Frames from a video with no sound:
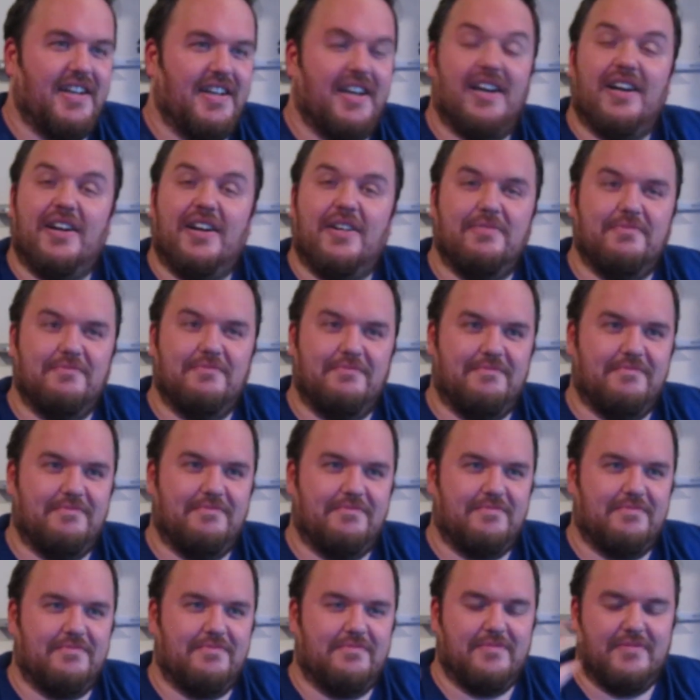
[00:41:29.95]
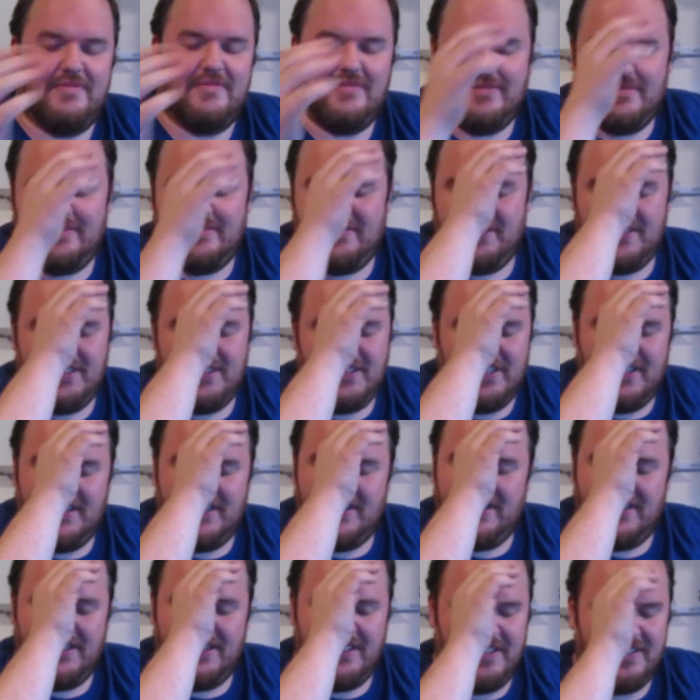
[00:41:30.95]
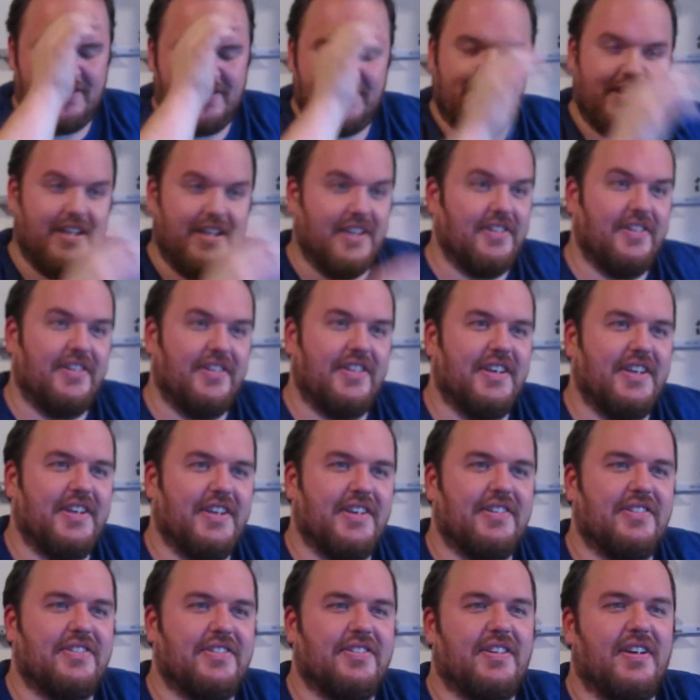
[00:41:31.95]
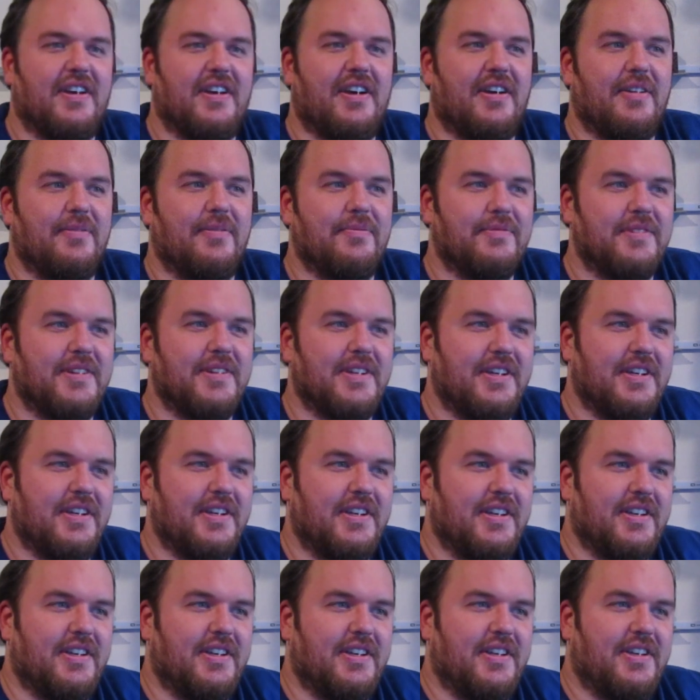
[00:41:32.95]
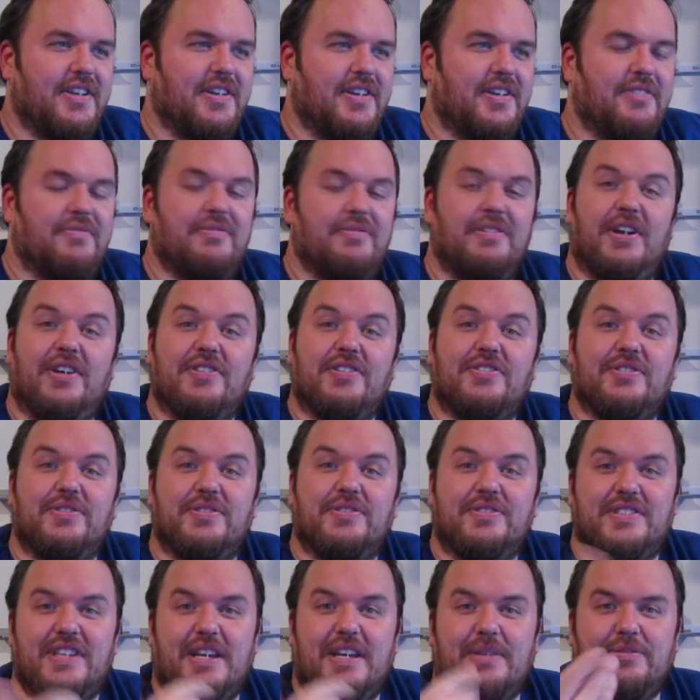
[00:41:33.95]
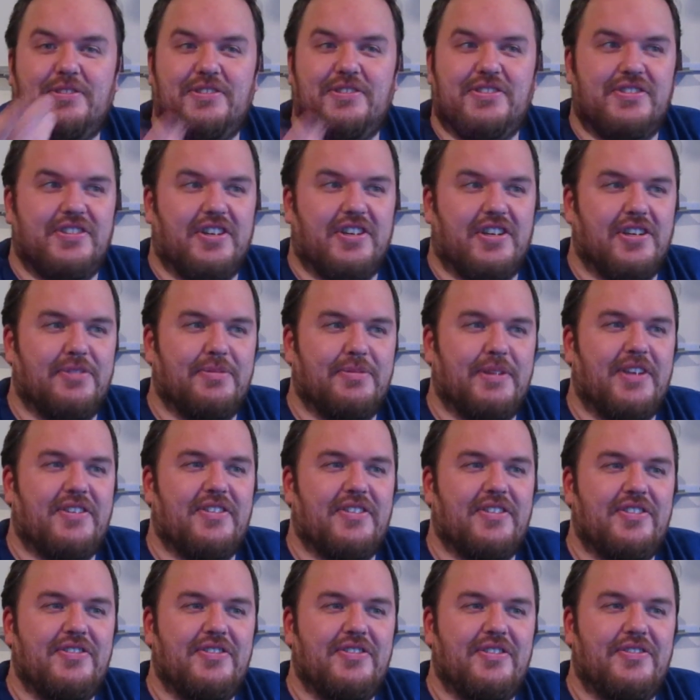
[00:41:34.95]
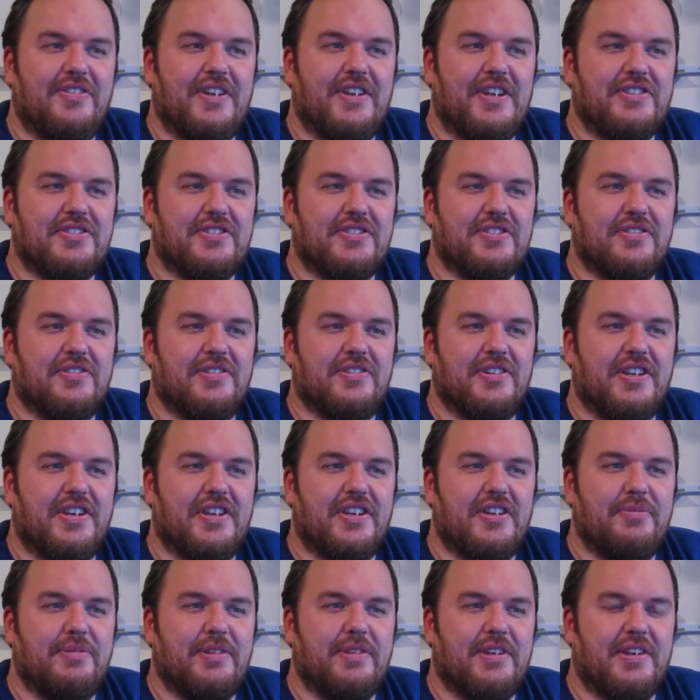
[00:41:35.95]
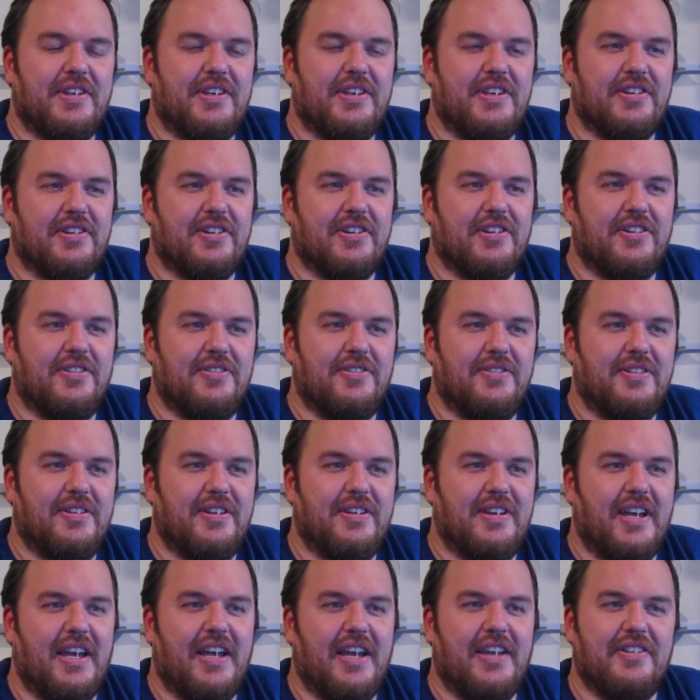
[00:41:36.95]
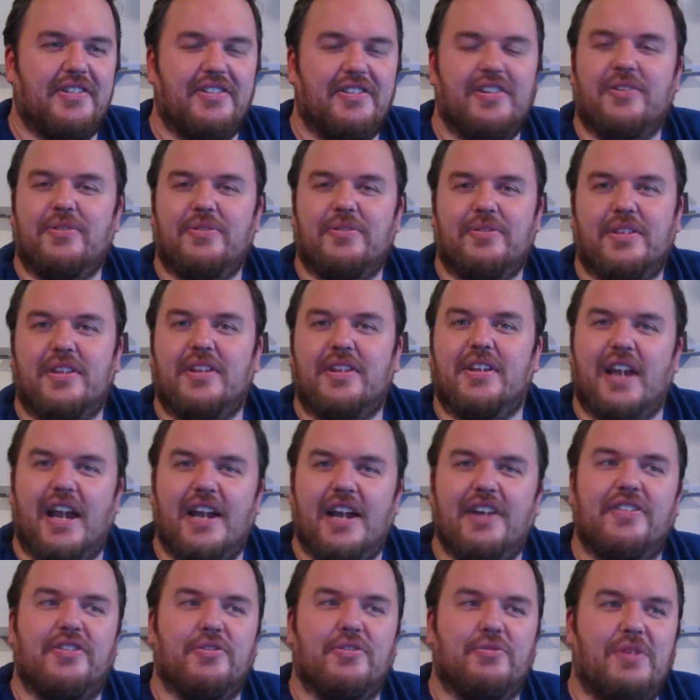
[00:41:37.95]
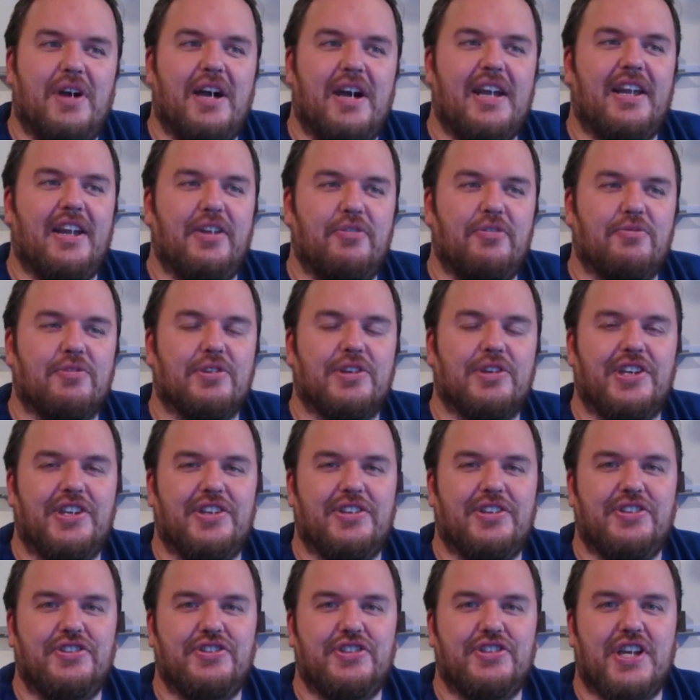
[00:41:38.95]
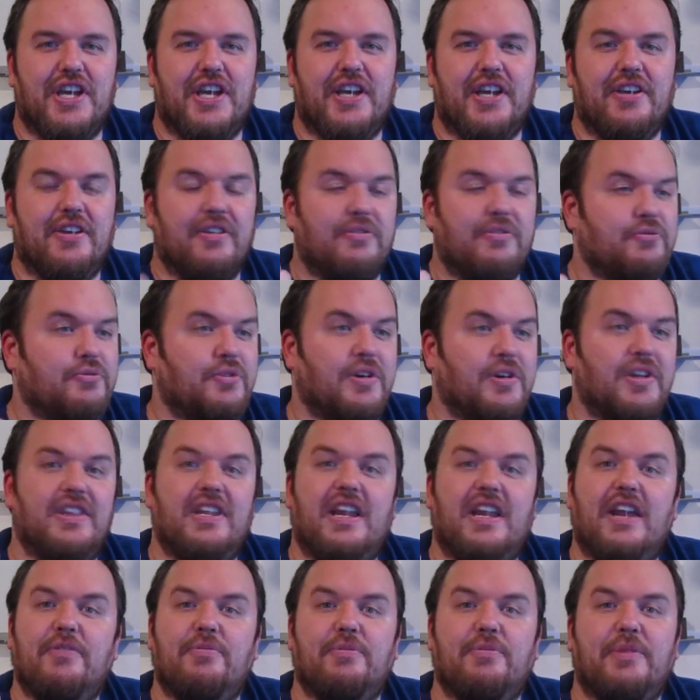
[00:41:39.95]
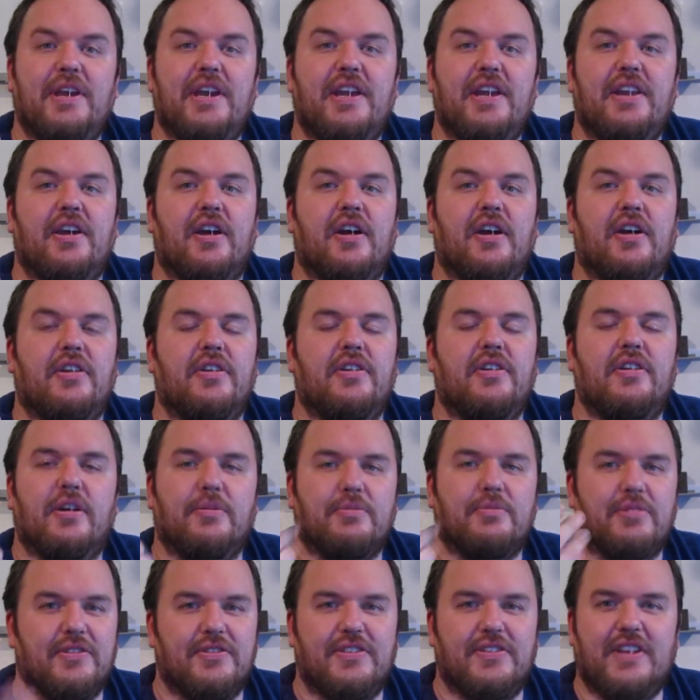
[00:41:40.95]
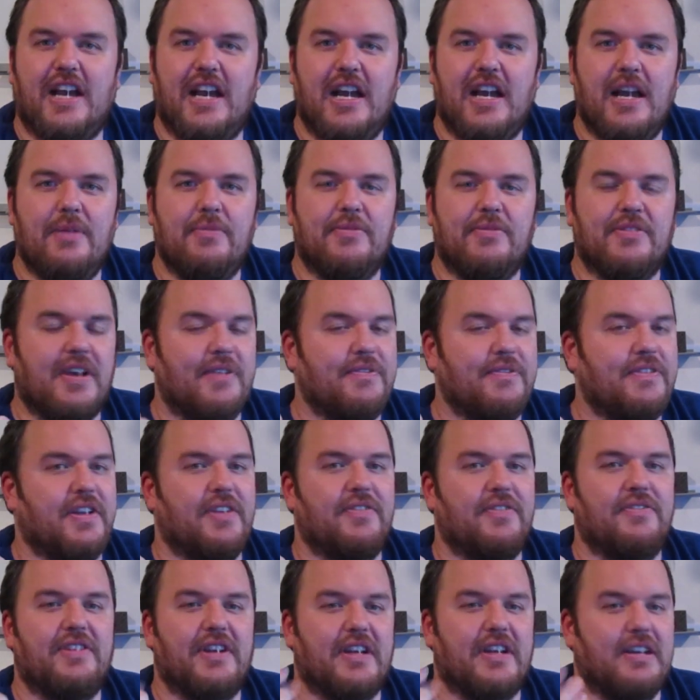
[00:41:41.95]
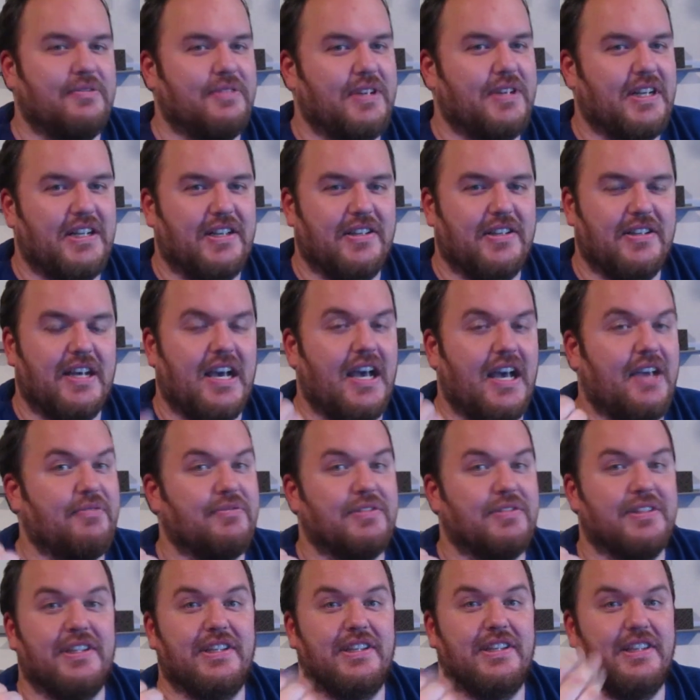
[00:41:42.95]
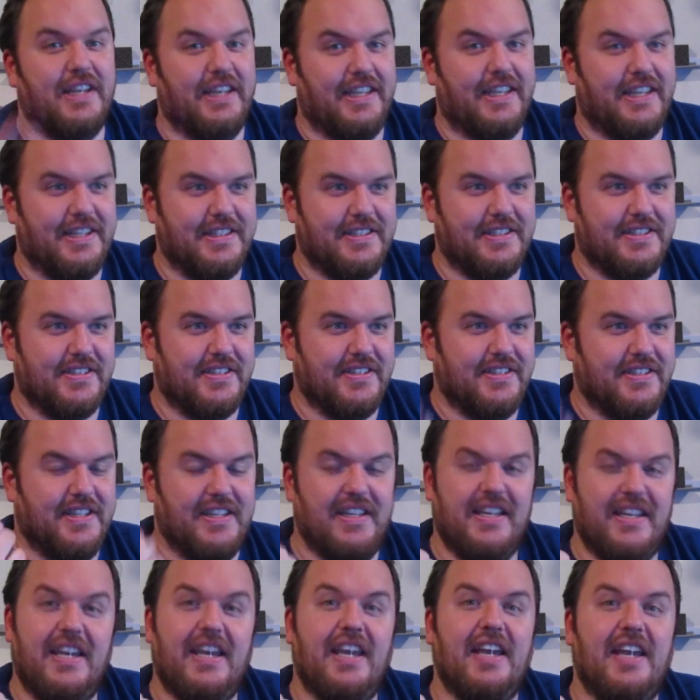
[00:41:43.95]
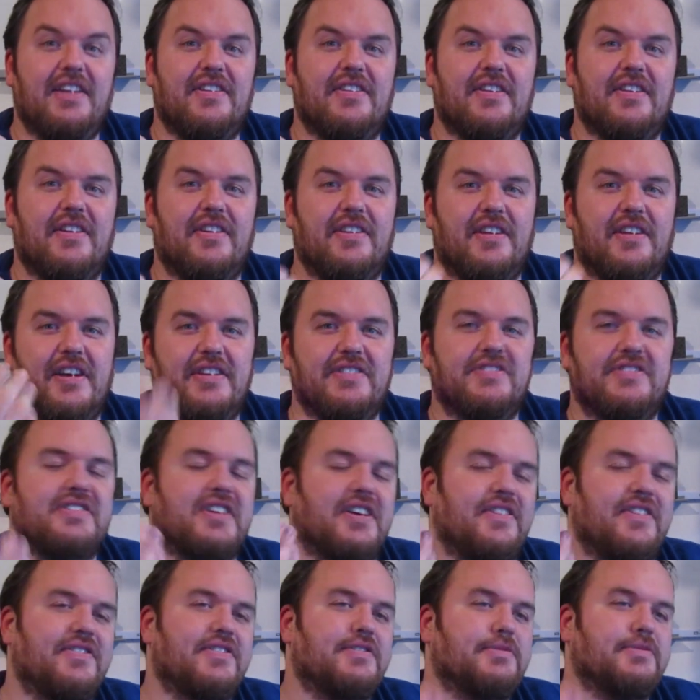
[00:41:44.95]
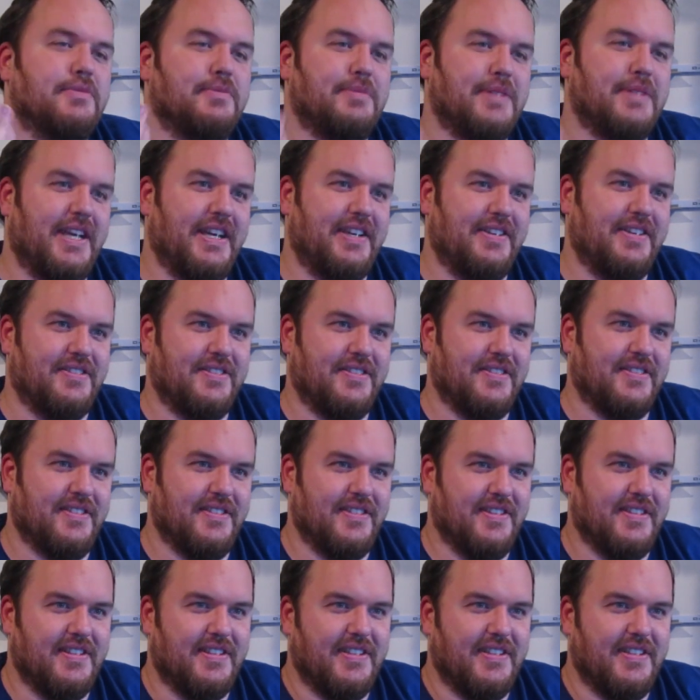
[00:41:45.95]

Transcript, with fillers: Um, let's see, other things. Um, we also established Darb as a new adventure looking to be a hero, and, you know, kind of the wide-eyed rookie cliche. One that I've played a number of times, I've done it very well, I really like it it's a nice, comfortable place.